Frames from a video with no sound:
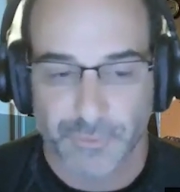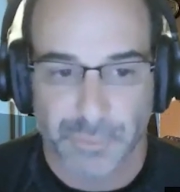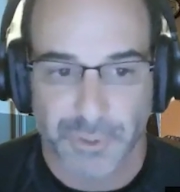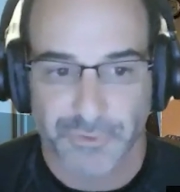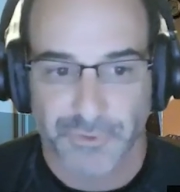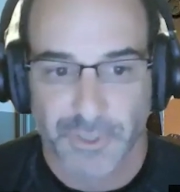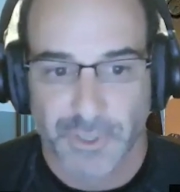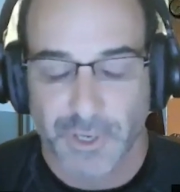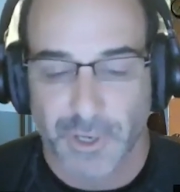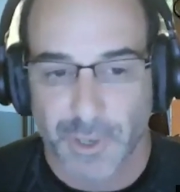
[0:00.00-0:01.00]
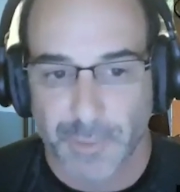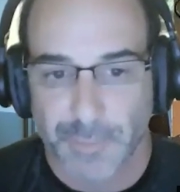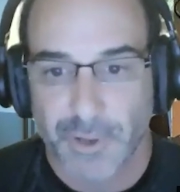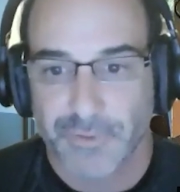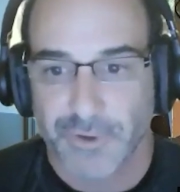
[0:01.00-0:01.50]
have also built
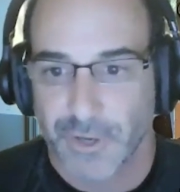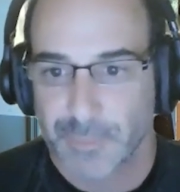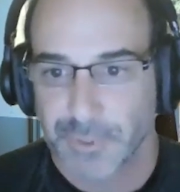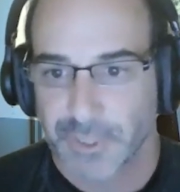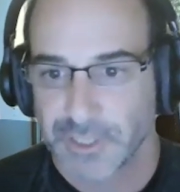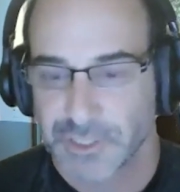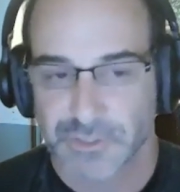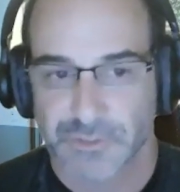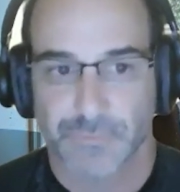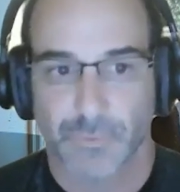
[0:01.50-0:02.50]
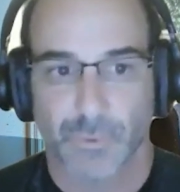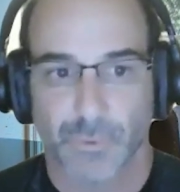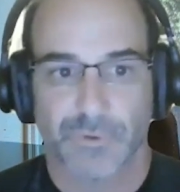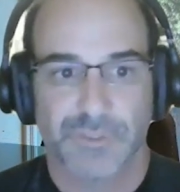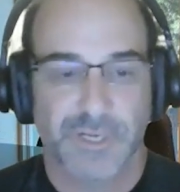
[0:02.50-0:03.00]
healthcare
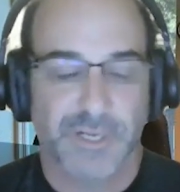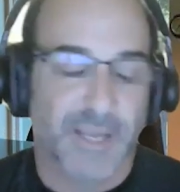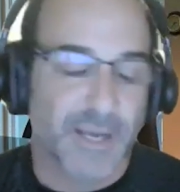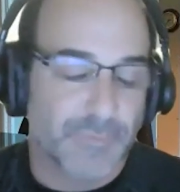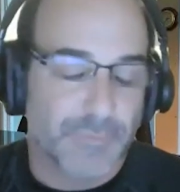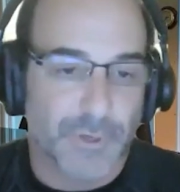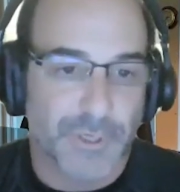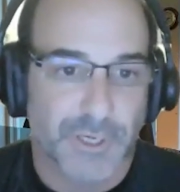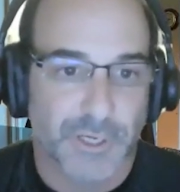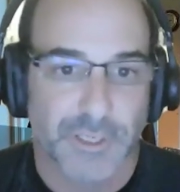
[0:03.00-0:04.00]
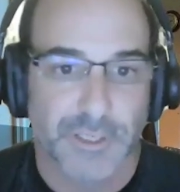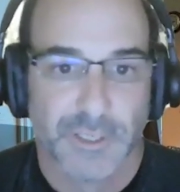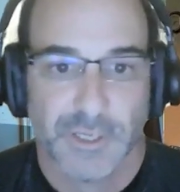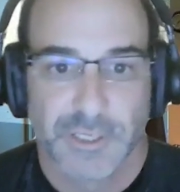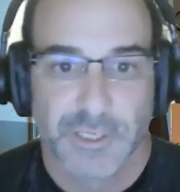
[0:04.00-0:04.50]
applications for state of
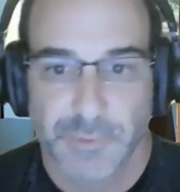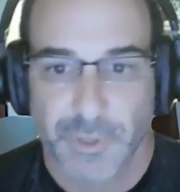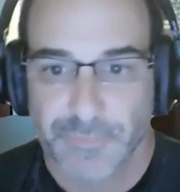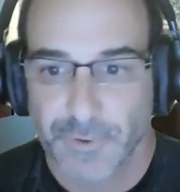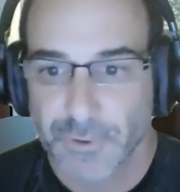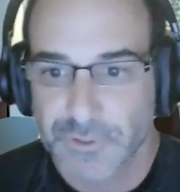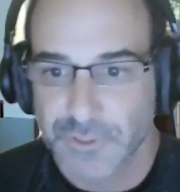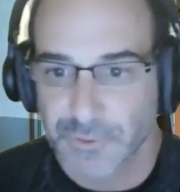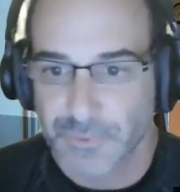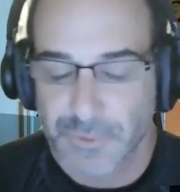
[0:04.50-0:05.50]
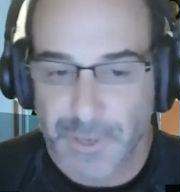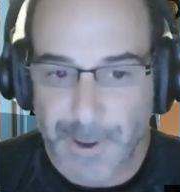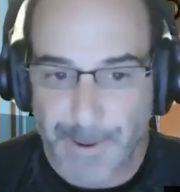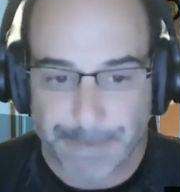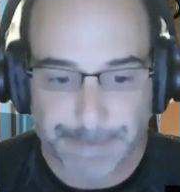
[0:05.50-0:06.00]
California and some other folks.
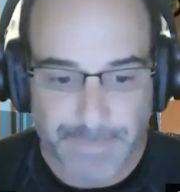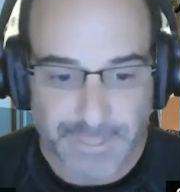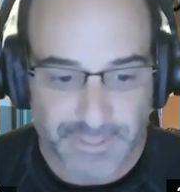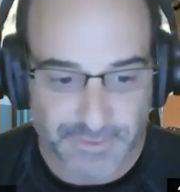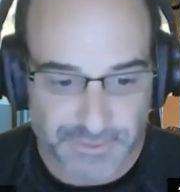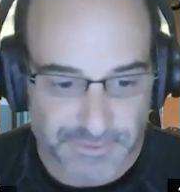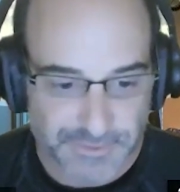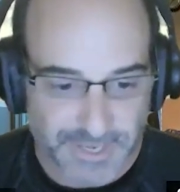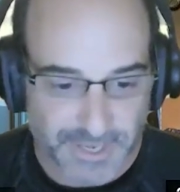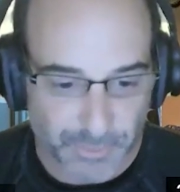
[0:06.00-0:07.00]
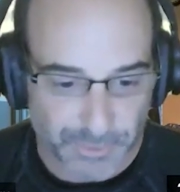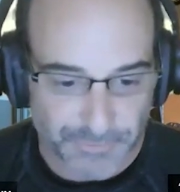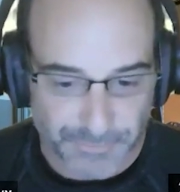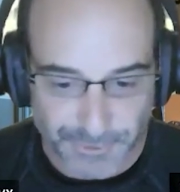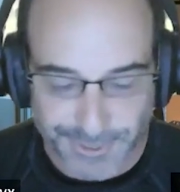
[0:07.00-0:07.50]
So been in this tech
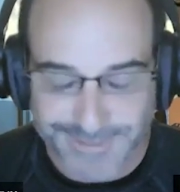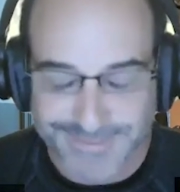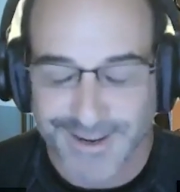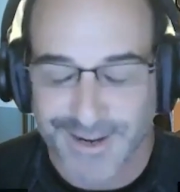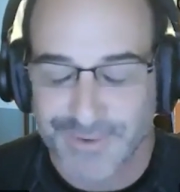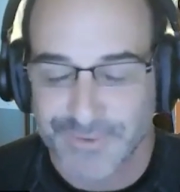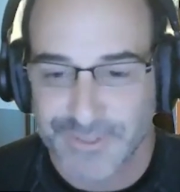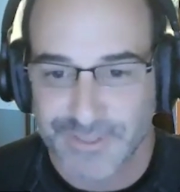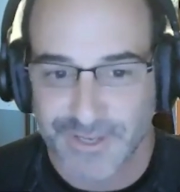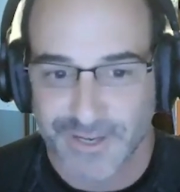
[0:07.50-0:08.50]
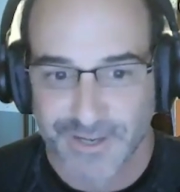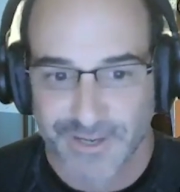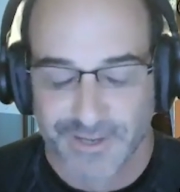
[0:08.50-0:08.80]
world for a long time, and